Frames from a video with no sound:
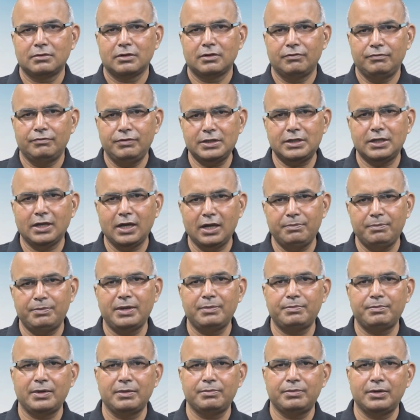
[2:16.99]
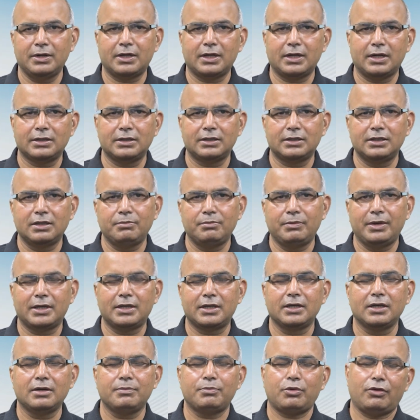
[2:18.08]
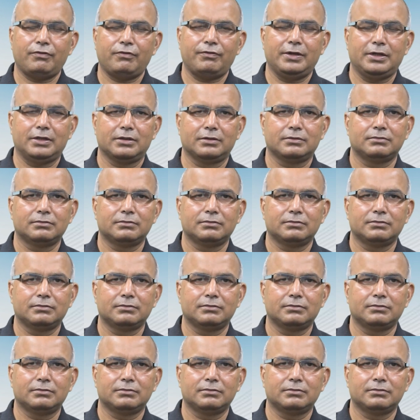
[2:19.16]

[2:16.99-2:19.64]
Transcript: with helping people rather than making a profit.